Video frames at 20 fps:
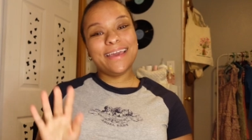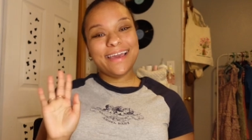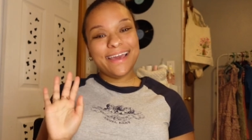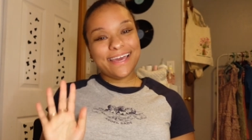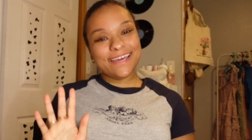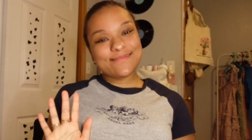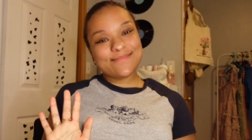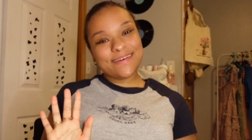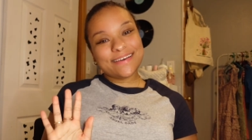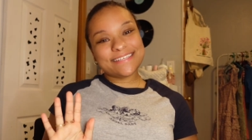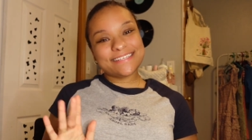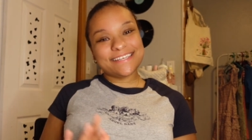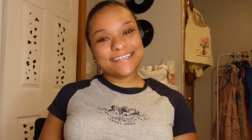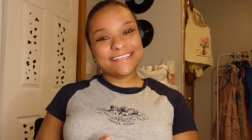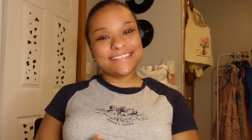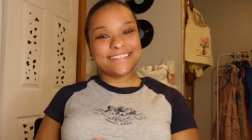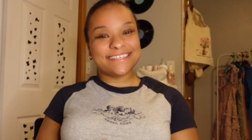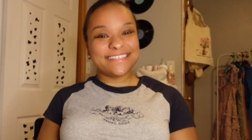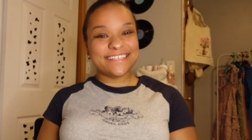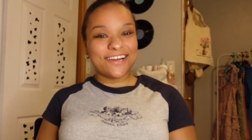Hey
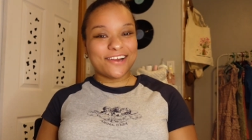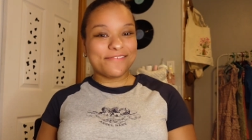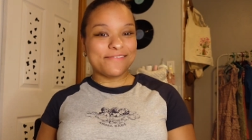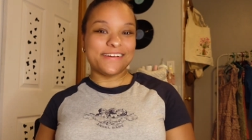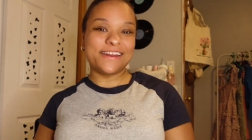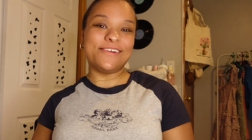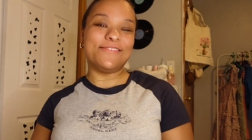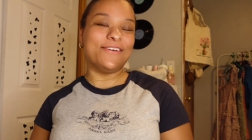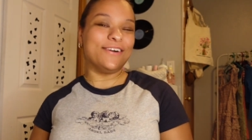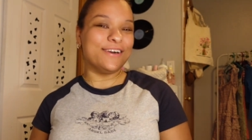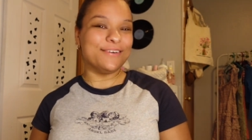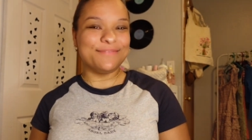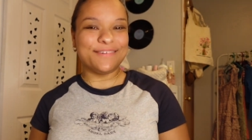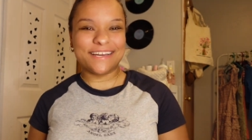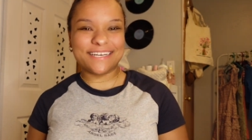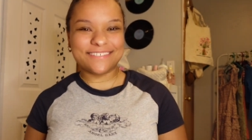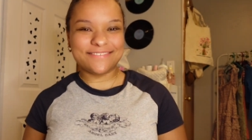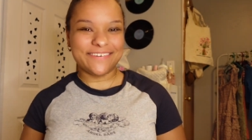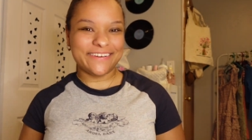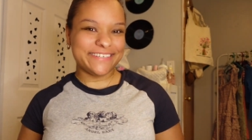besties, it's Harmony. Welcome
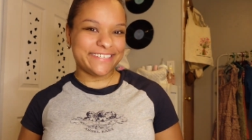back to my